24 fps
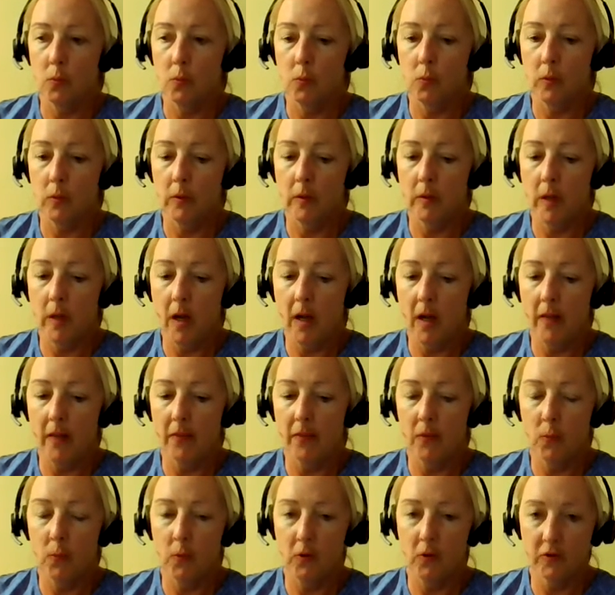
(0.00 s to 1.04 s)
"We're not
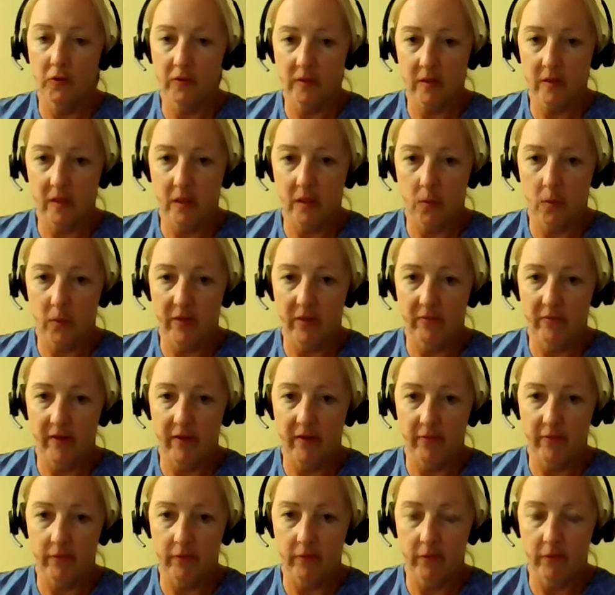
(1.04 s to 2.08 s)
the worst thing we've
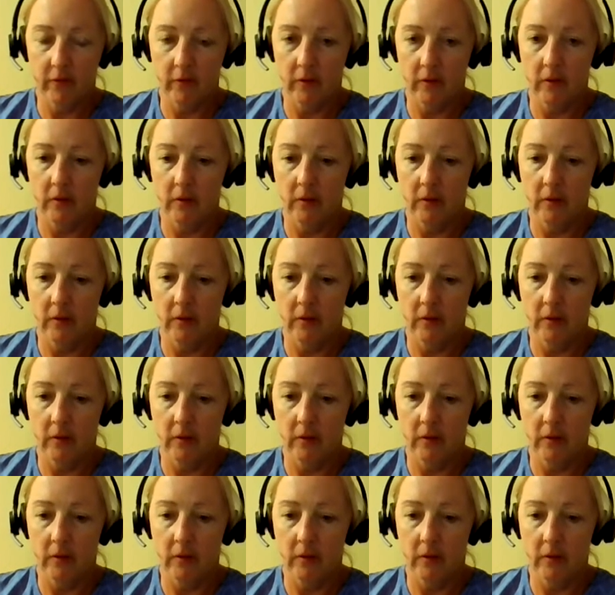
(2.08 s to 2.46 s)
ever,